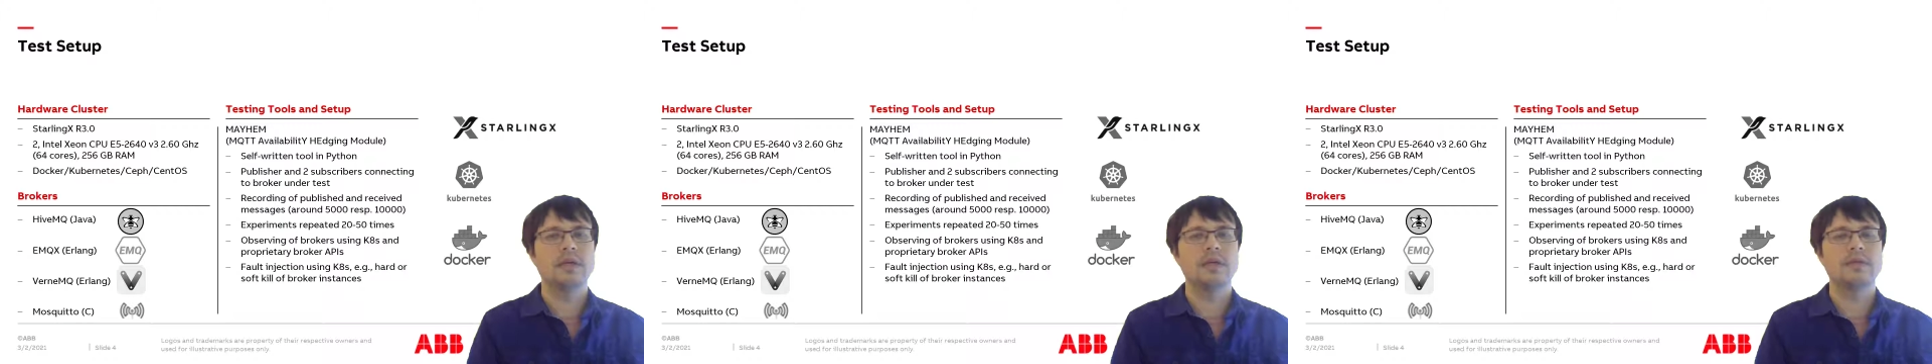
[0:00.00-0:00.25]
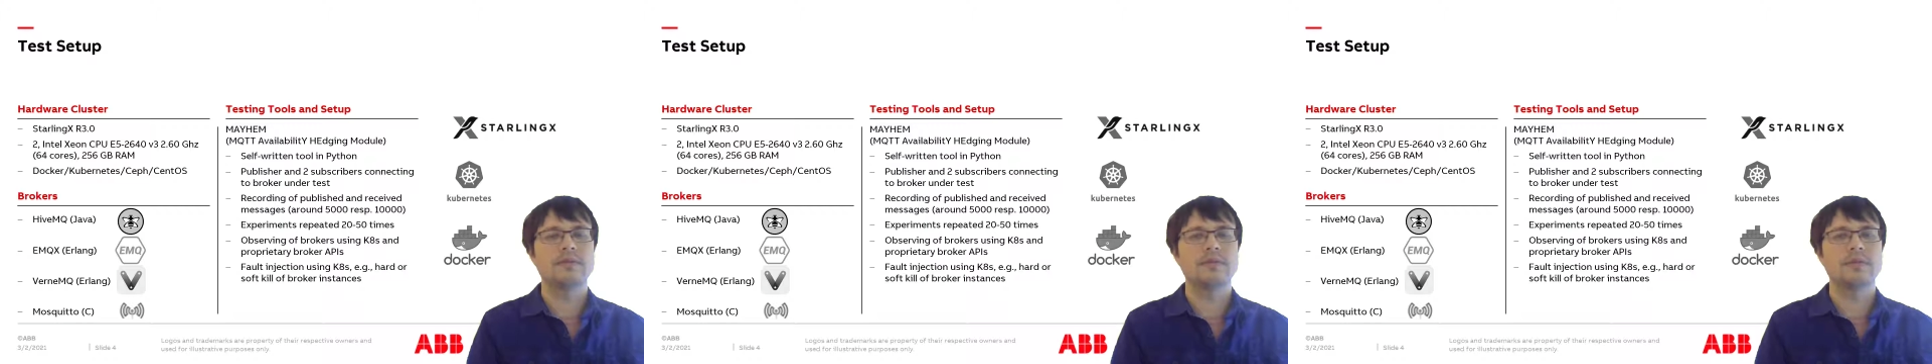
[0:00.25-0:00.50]

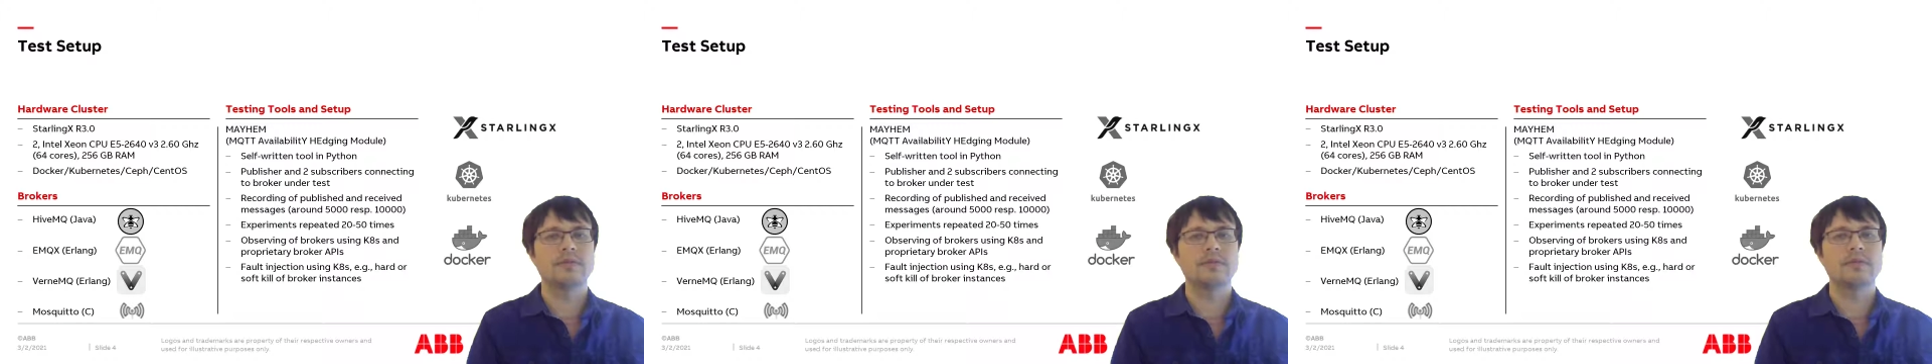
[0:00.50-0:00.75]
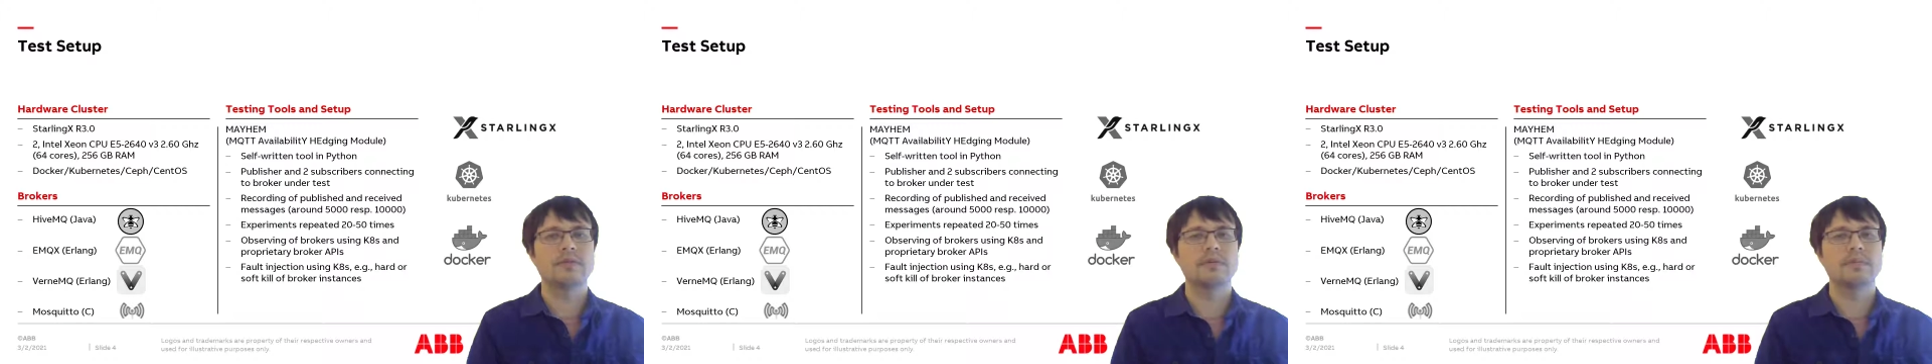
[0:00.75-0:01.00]
And we
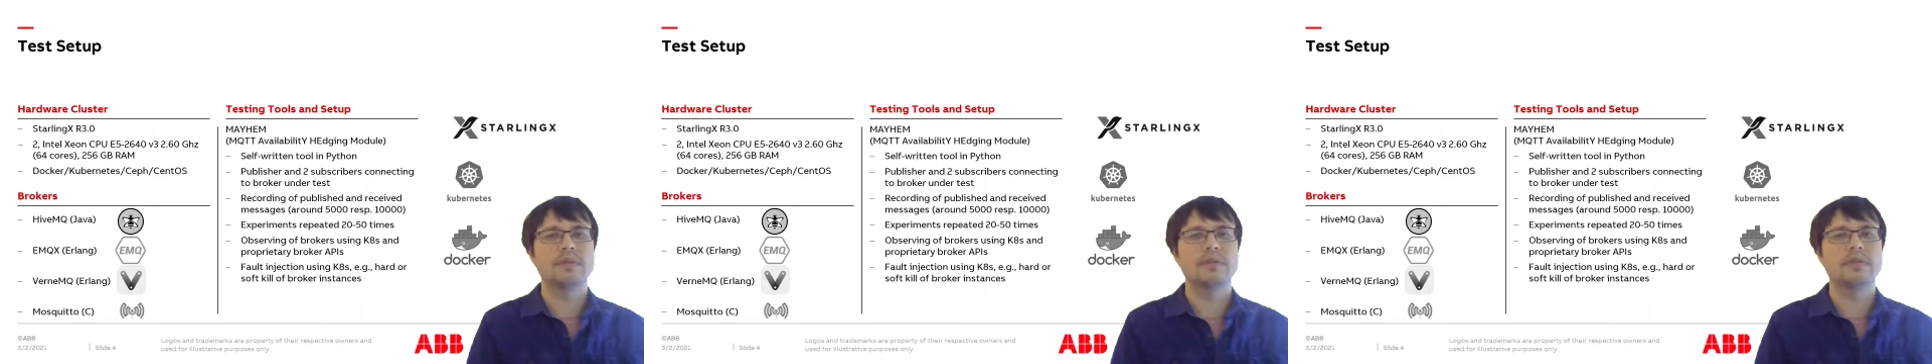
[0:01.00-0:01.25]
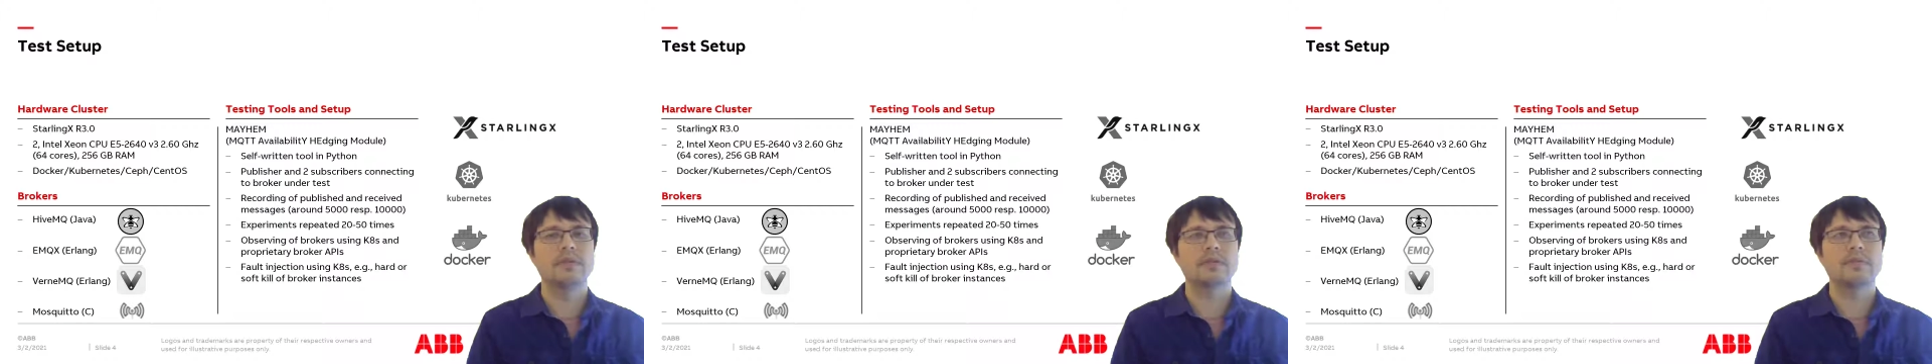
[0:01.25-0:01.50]
also
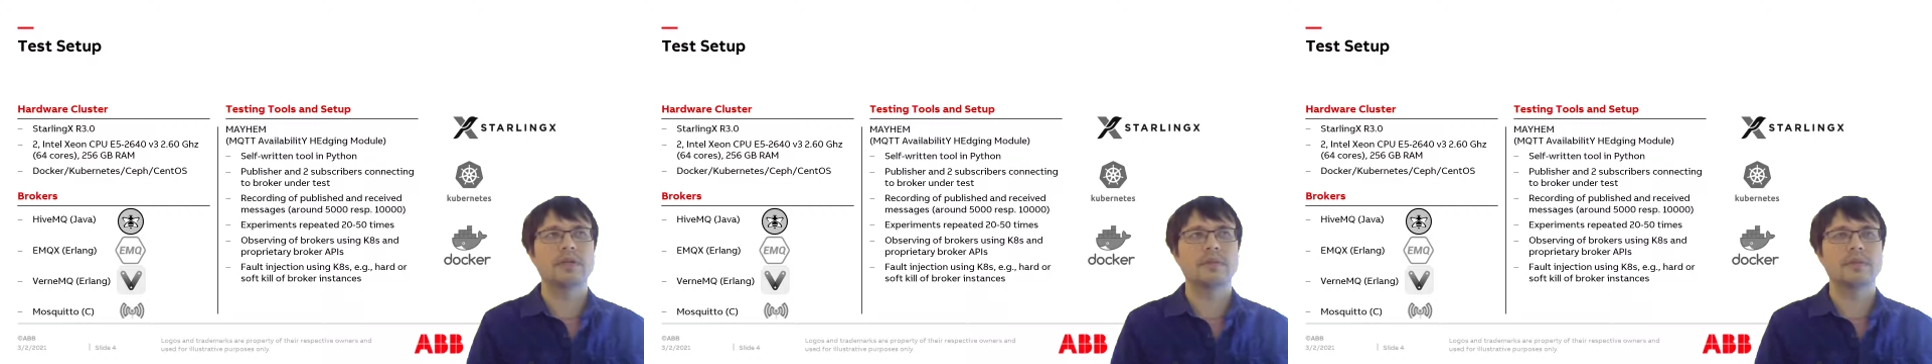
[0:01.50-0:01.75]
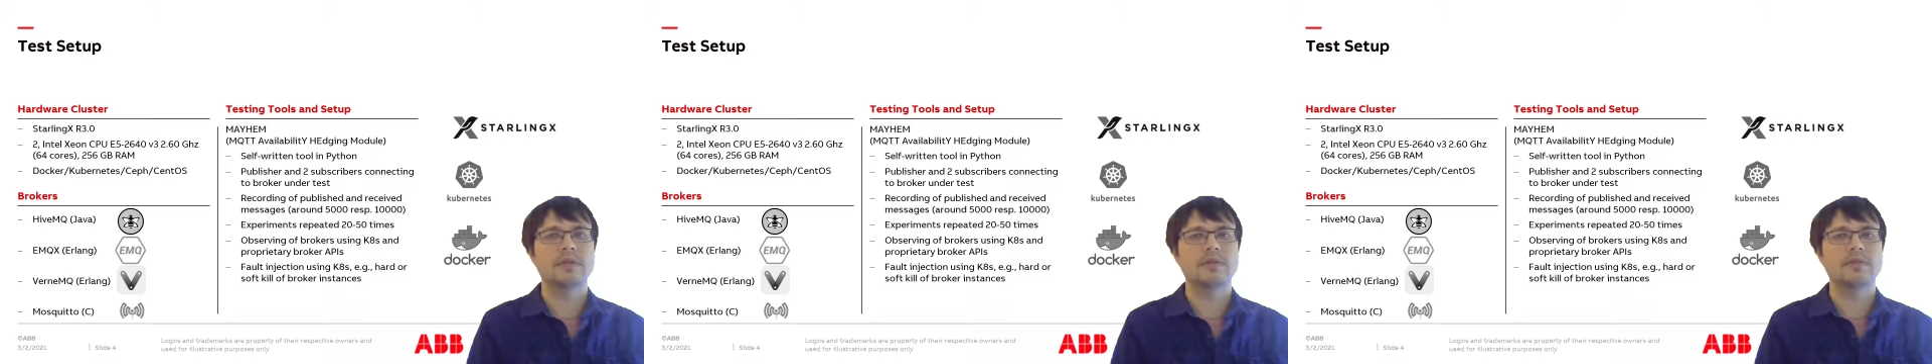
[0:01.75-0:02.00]
repeat the
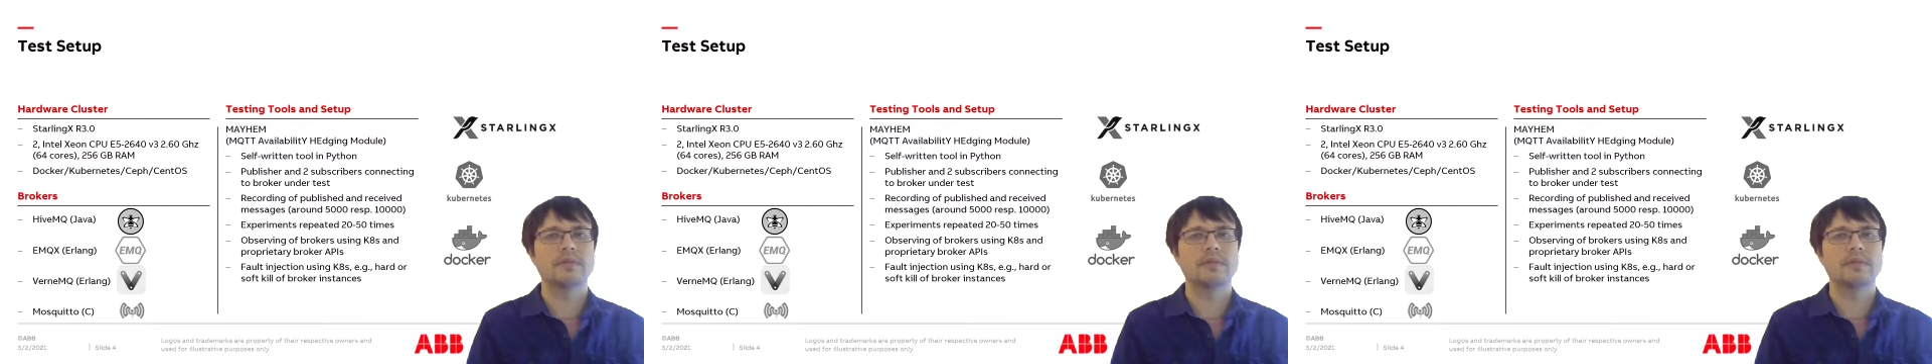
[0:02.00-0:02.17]
experiments